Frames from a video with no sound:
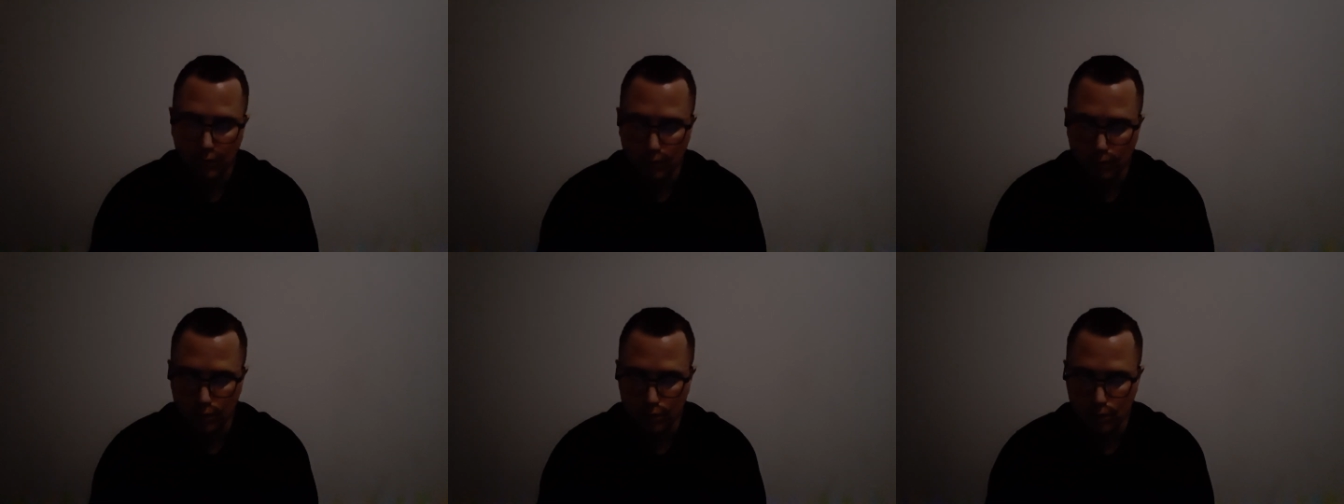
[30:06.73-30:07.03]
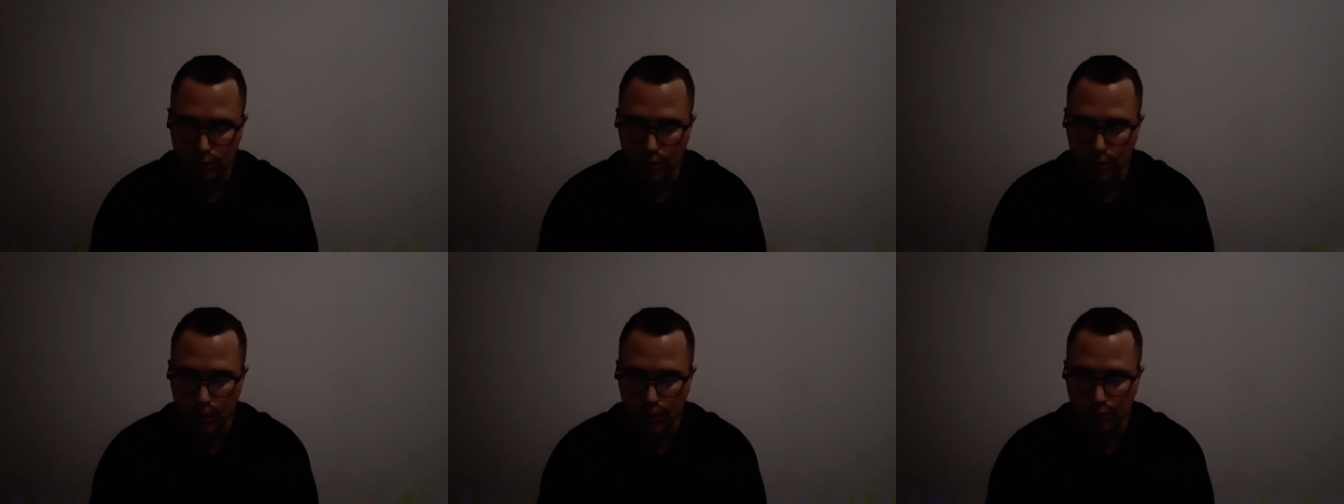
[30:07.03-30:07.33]

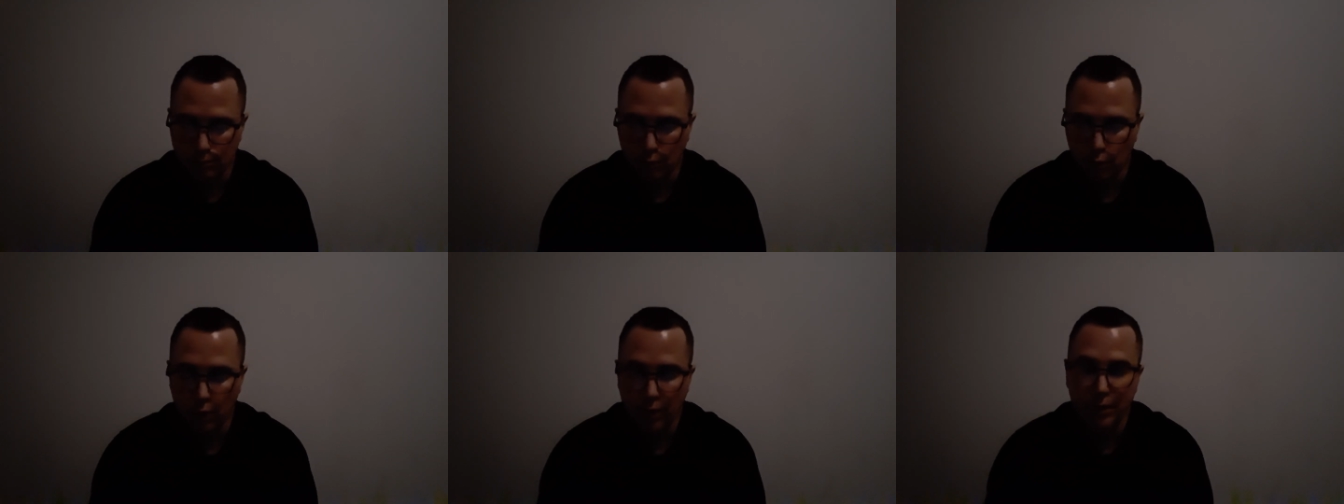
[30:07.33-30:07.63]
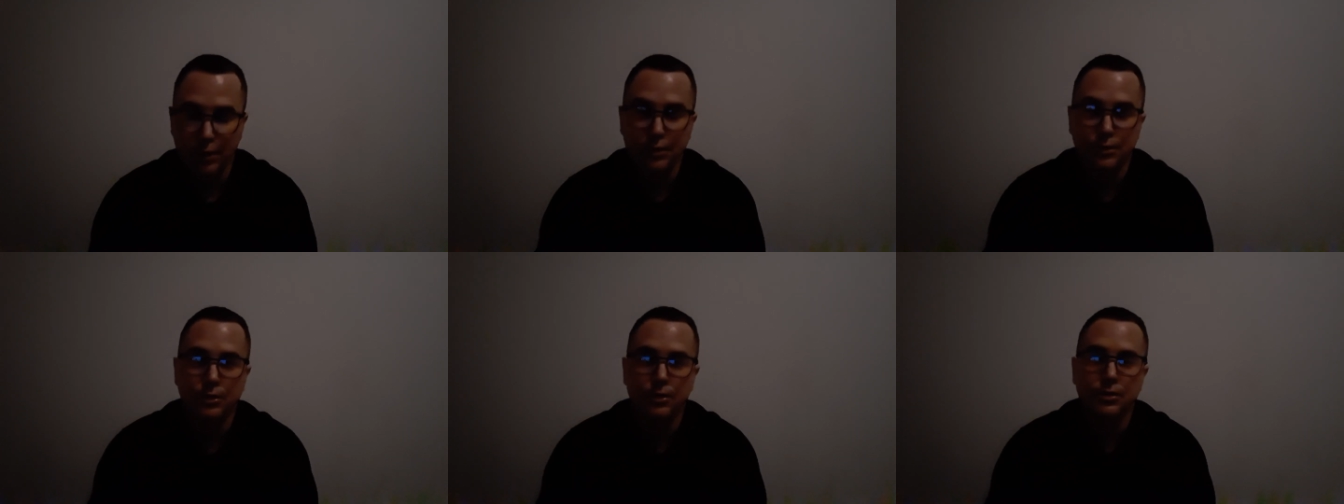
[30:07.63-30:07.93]
attract more
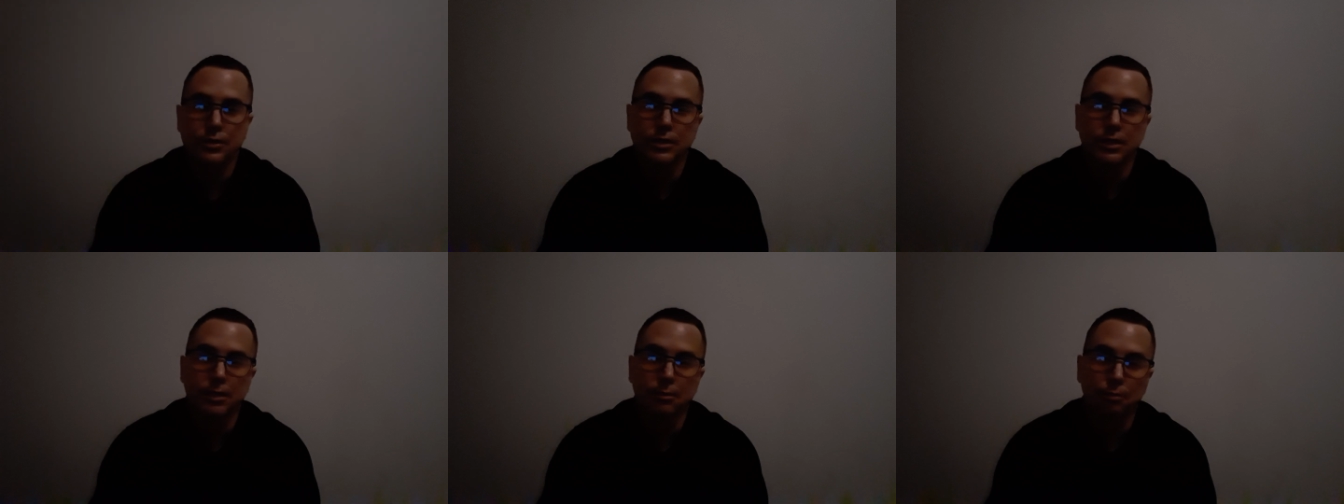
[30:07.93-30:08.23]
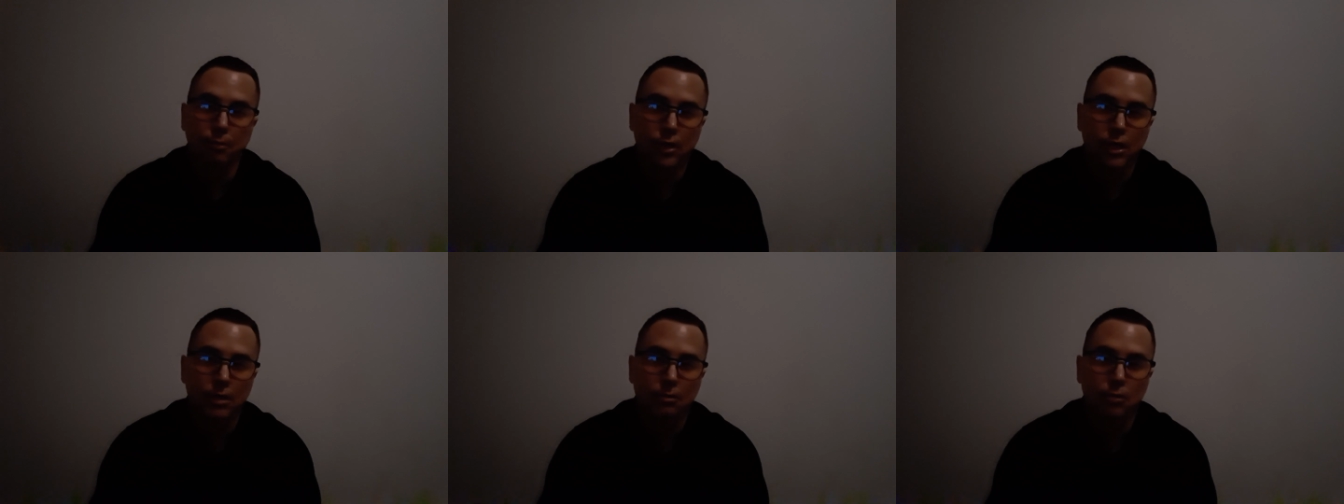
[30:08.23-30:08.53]
interesting
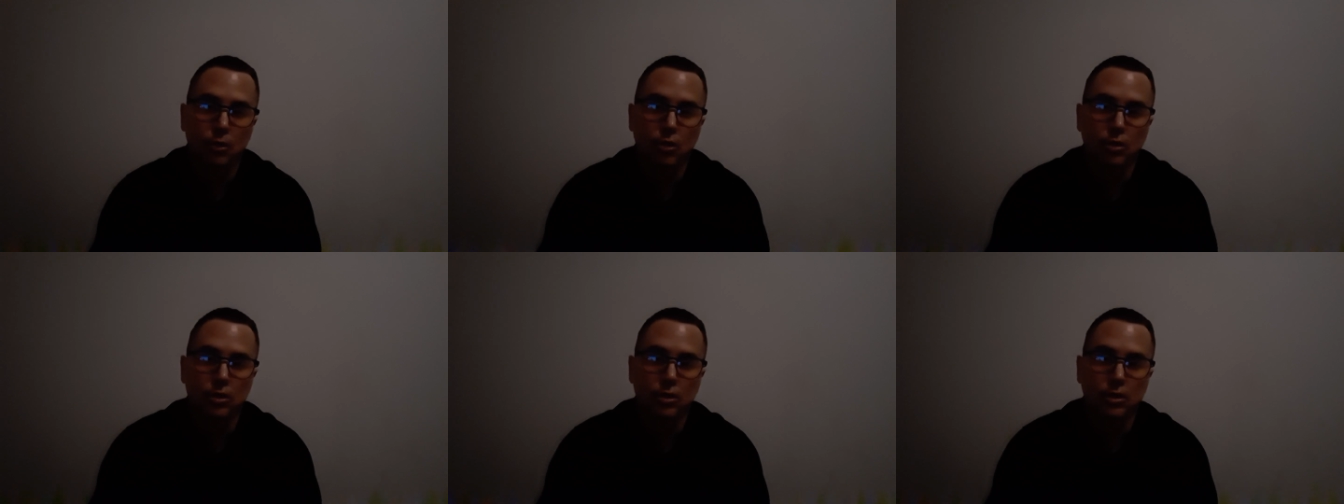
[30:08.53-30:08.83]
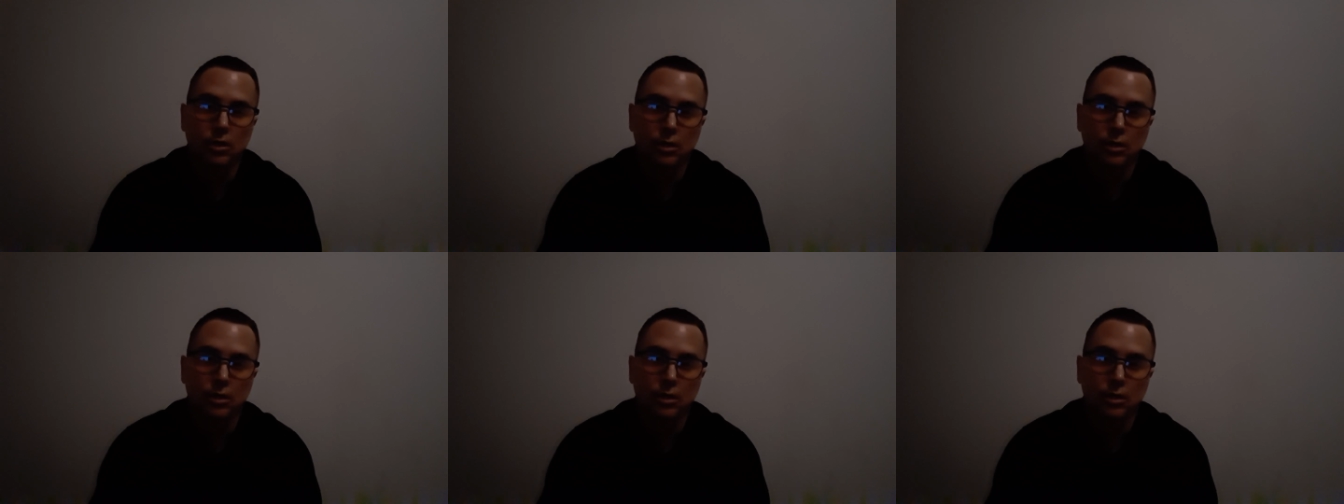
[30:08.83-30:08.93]
people.